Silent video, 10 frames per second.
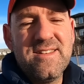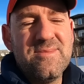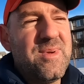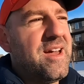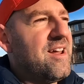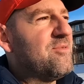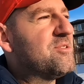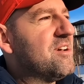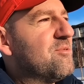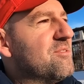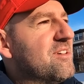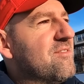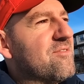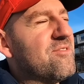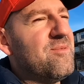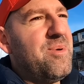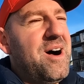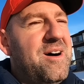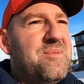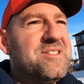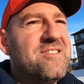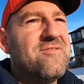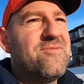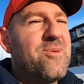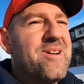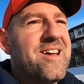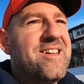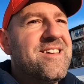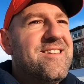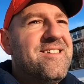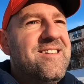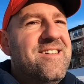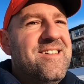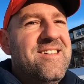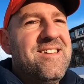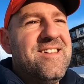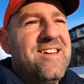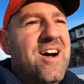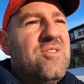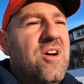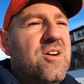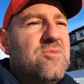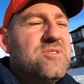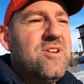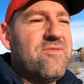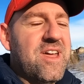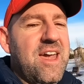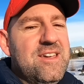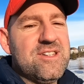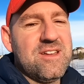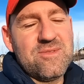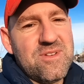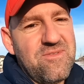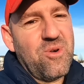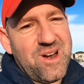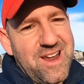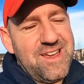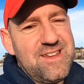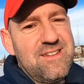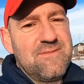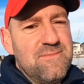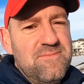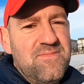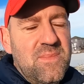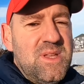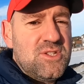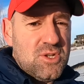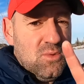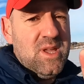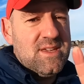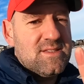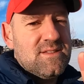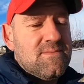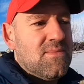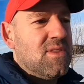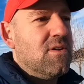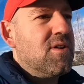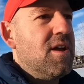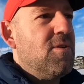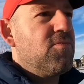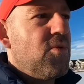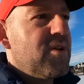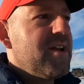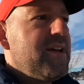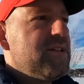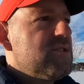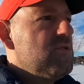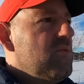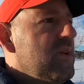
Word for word: Man, I wish I were leaving for the Bahamas in a fortnight. How long was your vacation? It was a fortnight. It means two weeks. Okay, a fortnight is two